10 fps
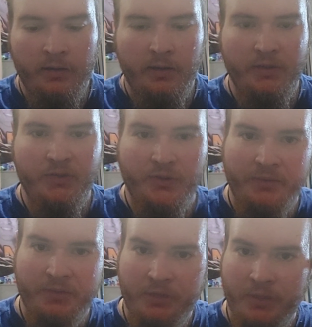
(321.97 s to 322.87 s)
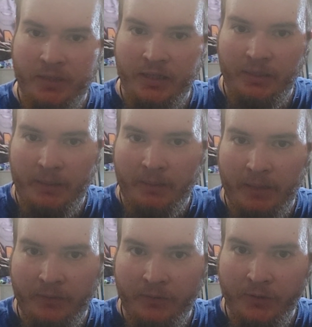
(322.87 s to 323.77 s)
and also I should be getting my
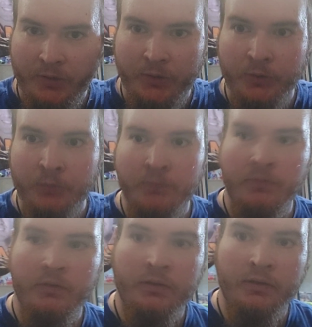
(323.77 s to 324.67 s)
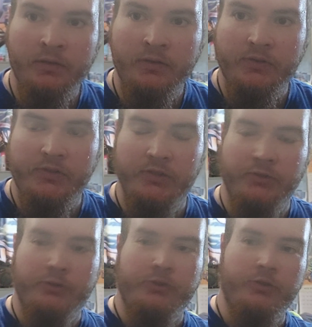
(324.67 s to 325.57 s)
Mountain Dew
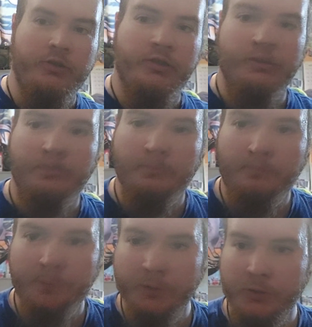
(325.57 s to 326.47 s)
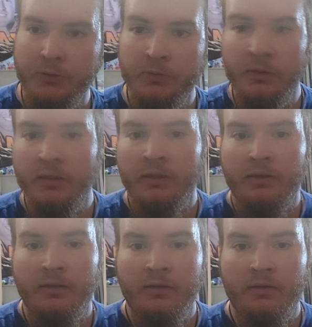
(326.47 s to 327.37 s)
Zero Sugar Blue
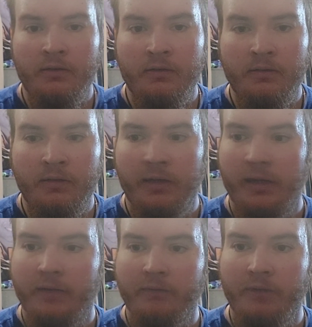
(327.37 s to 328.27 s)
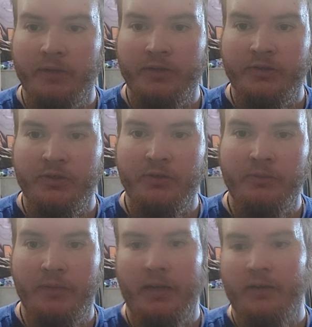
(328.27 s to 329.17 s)
uh, very
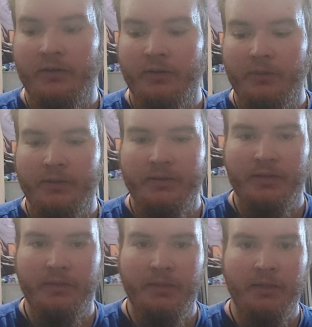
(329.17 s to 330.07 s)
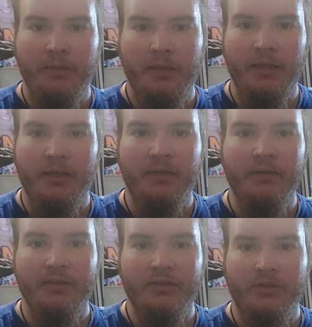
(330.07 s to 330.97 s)
soon, but I don't know when it's going to be coming
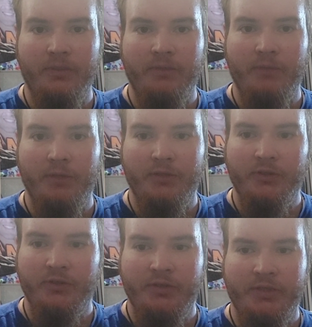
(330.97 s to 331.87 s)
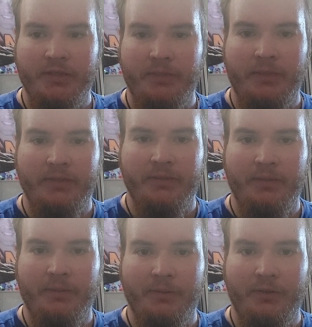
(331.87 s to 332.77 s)
in. It should be very soon. It says by
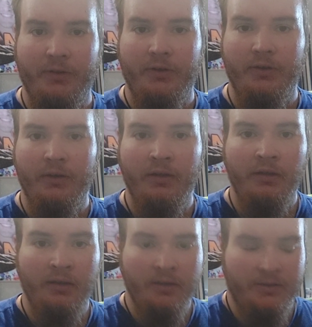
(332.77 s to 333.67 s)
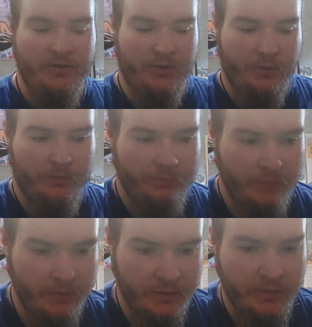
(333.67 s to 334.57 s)
September 3rd, so
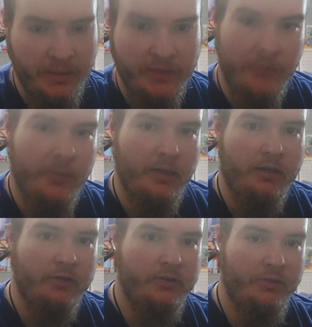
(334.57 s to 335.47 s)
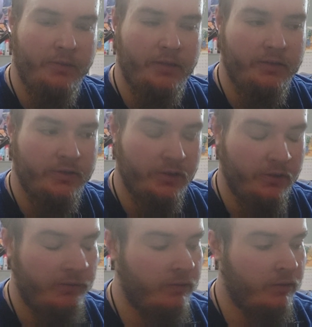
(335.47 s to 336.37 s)
should be in tomorrow or something. So,